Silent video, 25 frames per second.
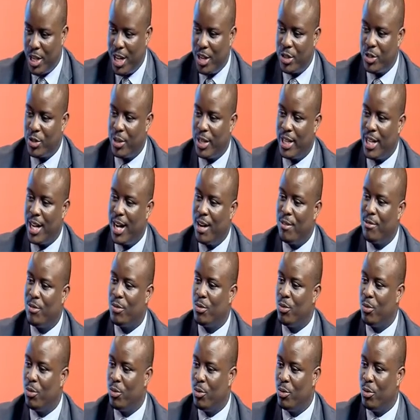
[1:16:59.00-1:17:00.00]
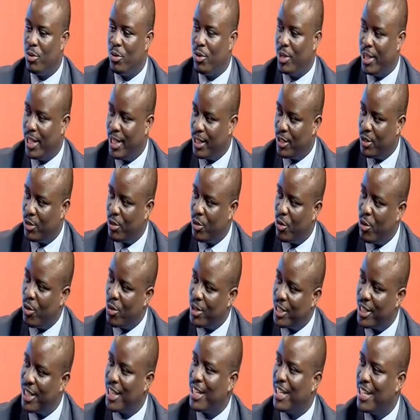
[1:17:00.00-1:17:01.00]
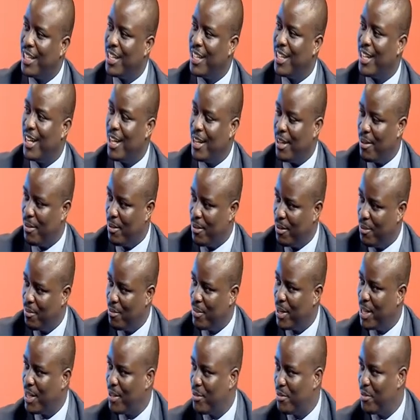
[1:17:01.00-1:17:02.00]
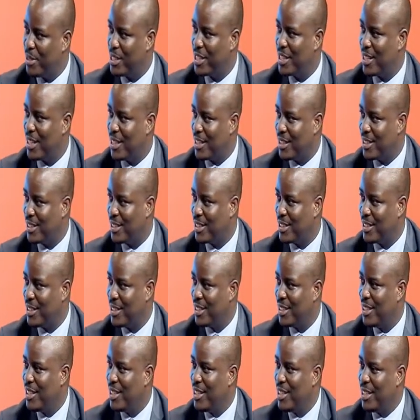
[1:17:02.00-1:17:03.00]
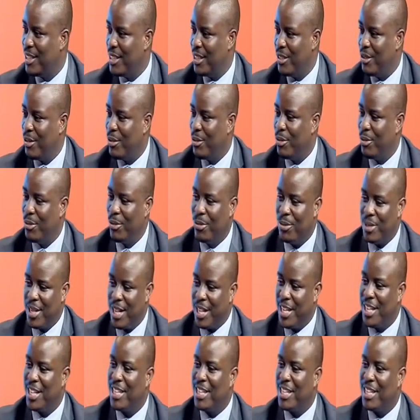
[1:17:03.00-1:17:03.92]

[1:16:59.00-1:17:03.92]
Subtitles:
actually have to contact the beneficiaries, or the